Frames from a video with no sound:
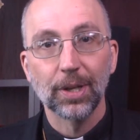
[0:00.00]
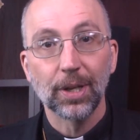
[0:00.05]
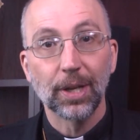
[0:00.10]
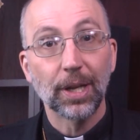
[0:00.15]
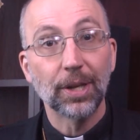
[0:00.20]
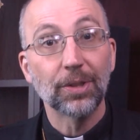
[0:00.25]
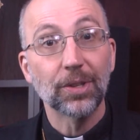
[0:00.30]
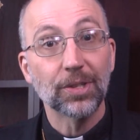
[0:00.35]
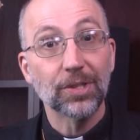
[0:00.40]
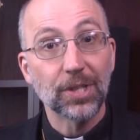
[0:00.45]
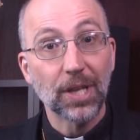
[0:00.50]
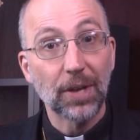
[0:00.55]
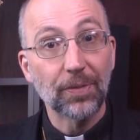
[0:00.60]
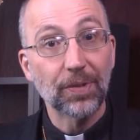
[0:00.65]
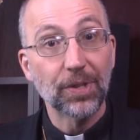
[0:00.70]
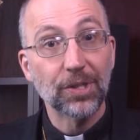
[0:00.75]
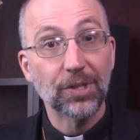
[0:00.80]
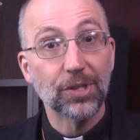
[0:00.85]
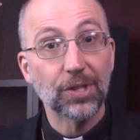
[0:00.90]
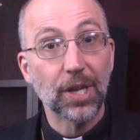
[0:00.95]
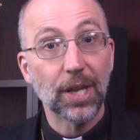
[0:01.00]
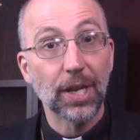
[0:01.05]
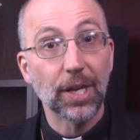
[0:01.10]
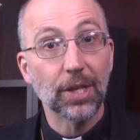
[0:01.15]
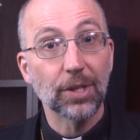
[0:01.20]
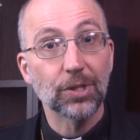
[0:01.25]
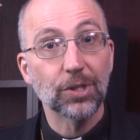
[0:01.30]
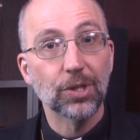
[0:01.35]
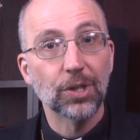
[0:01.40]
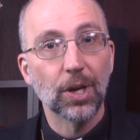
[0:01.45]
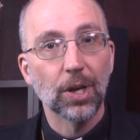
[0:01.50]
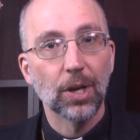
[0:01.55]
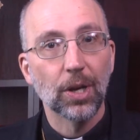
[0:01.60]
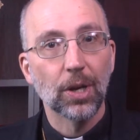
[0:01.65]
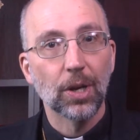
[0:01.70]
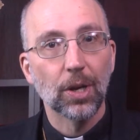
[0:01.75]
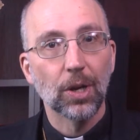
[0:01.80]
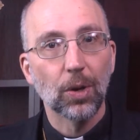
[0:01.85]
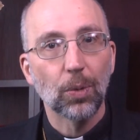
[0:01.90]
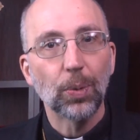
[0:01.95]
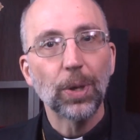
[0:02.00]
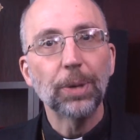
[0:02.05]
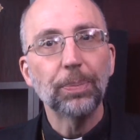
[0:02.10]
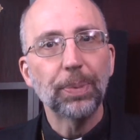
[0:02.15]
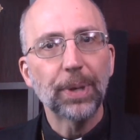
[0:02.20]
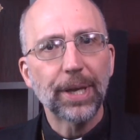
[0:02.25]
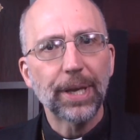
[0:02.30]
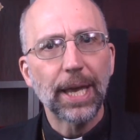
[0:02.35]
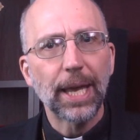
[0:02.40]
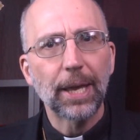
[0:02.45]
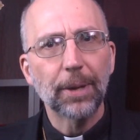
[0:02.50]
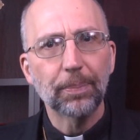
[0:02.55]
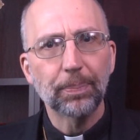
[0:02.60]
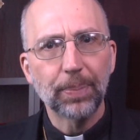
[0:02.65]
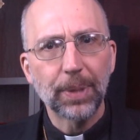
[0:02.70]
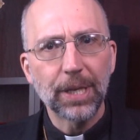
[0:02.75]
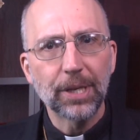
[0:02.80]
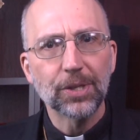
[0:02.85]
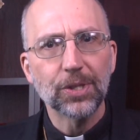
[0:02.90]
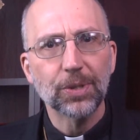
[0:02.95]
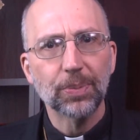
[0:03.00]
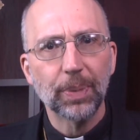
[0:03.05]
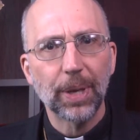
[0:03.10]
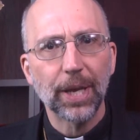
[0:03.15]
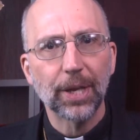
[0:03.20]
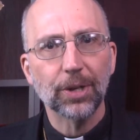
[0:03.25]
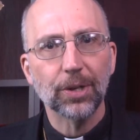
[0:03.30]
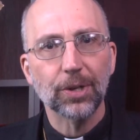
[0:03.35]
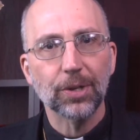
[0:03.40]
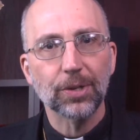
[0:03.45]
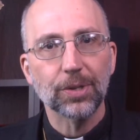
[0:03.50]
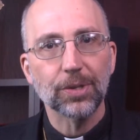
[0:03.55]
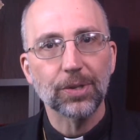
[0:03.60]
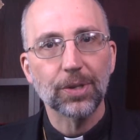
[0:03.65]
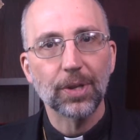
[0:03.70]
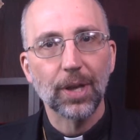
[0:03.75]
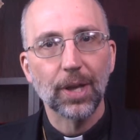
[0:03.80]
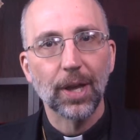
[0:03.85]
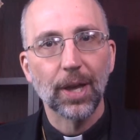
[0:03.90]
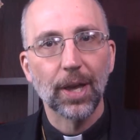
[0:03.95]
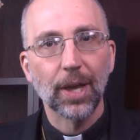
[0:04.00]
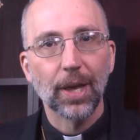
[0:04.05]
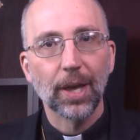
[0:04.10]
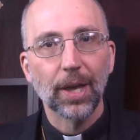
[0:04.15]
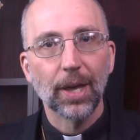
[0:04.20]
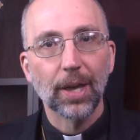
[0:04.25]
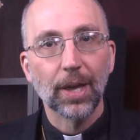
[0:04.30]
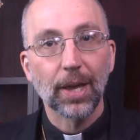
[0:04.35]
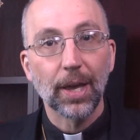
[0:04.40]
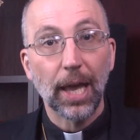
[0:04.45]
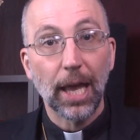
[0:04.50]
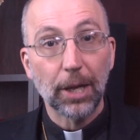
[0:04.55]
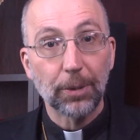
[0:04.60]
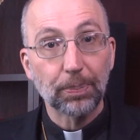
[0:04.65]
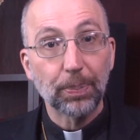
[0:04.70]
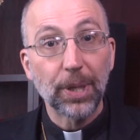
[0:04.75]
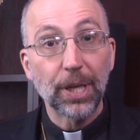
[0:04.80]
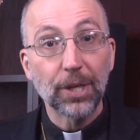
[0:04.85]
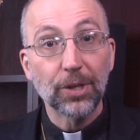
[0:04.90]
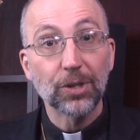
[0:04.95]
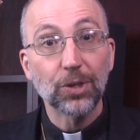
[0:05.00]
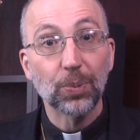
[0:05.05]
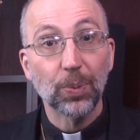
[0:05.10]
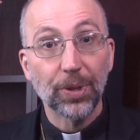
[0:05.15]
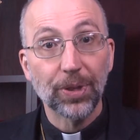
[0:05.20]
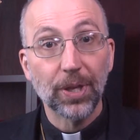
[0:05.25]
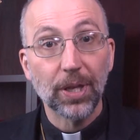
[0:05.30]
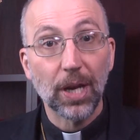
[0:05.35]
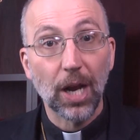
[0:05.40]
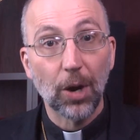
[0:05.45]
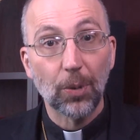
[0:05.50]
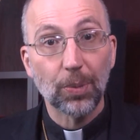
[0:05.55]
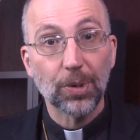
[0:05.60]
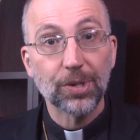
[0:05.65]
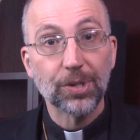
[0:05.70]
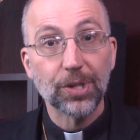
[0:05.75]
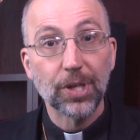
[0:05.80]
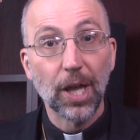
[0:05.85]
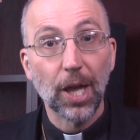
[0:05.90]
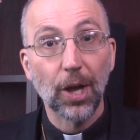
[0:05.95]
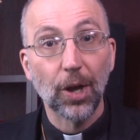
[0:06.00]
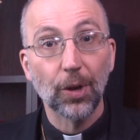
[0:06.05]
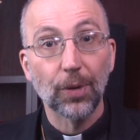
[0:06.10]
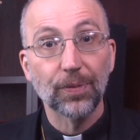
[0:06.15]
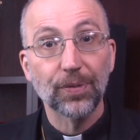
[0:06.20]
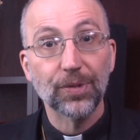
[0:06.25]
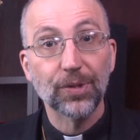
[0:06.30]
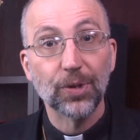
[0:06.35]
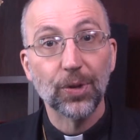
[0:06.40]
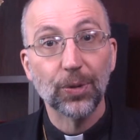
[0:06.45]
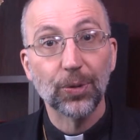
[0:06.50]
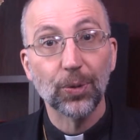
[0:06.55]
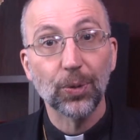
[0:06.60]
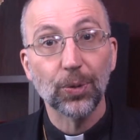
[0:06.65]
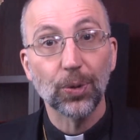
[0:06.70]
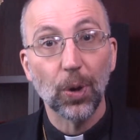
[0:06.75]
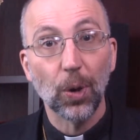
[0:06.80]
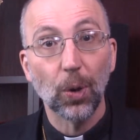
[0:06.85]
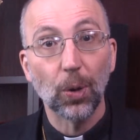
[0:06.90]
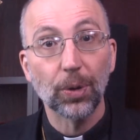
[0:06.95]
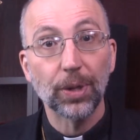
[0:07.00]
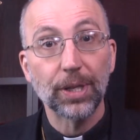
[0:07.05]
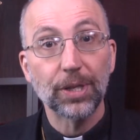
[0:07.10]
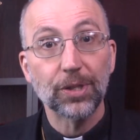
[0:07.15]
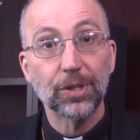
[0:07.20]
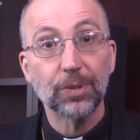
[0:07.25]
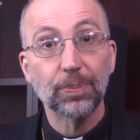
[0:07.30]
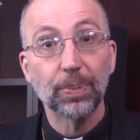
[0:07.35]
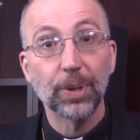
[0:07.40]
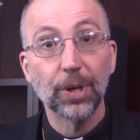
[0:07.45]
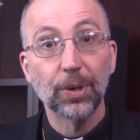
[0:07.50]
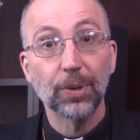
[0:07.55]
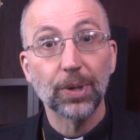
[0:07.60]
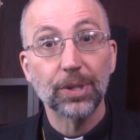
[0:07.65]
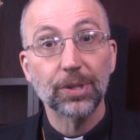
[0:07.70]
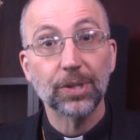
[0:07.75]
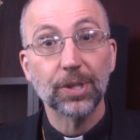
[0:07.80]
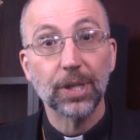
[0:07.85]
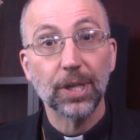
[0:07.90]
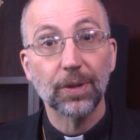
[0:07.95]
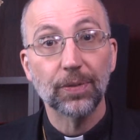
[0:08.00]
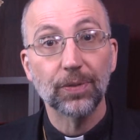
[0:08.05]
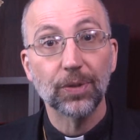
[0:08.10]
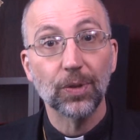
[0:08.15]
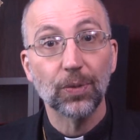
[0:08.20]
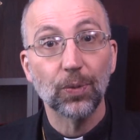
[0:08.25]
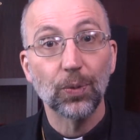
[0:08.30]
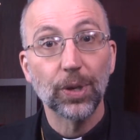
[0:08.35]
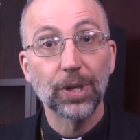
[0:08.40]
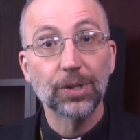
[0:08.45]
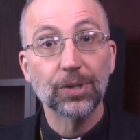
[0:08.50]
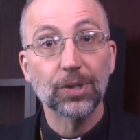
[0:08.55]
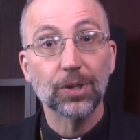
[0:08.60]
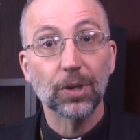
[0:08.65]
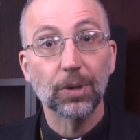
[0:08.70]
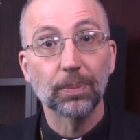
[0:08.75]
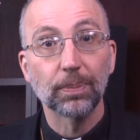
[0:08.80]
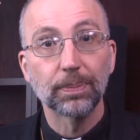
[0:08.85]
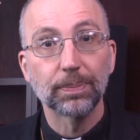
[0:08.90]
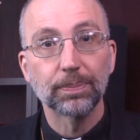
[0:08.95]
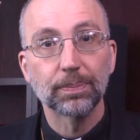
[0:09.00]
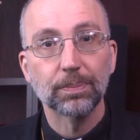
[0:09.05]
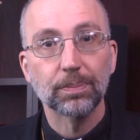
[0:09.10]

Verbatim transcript: In the seventh stage, we became peacemakers, at peace within ourselves through the Holy Spirit's gift of wisdom.